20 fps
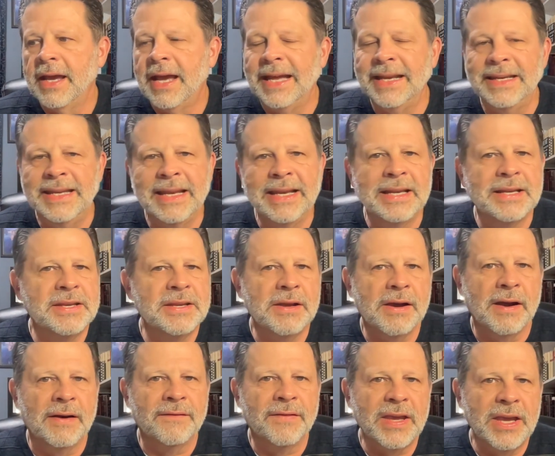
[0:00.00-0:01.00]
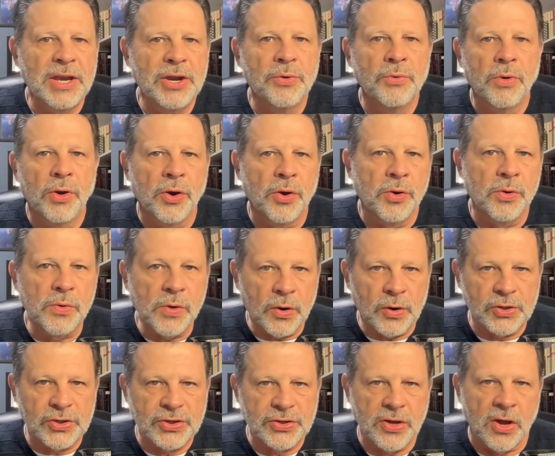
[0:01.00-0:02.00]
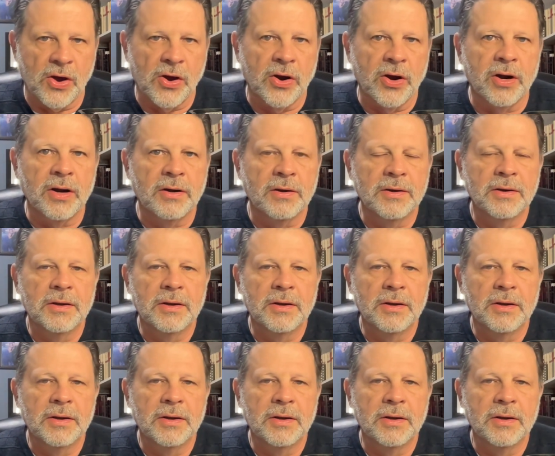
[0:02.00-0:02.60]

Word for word: identity of hero or star,